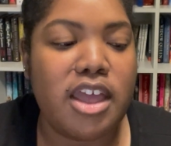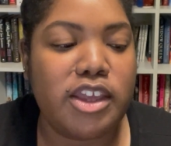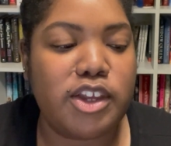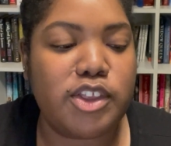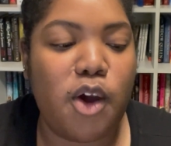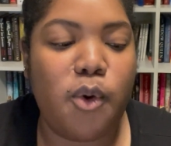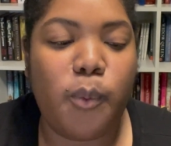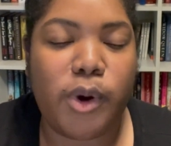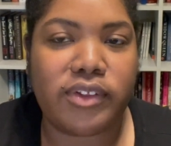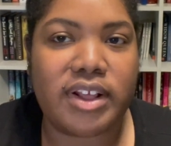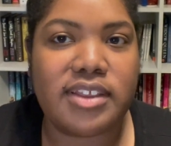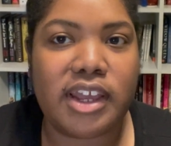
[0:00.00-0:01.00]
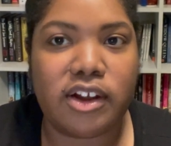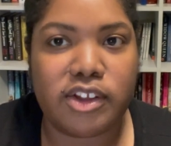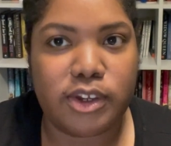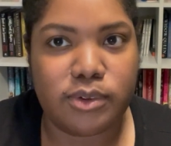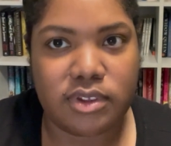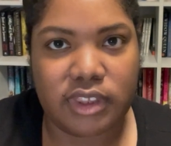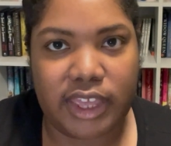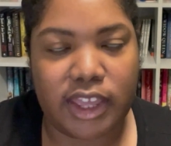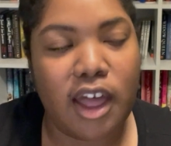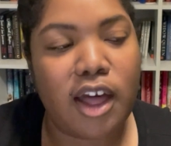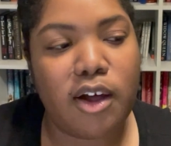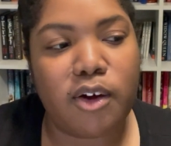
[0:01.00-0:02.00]
you know, where they tell you to
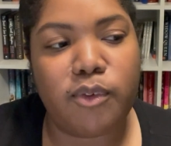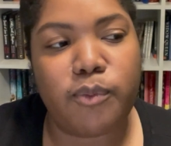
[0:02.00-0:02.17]
like, oh,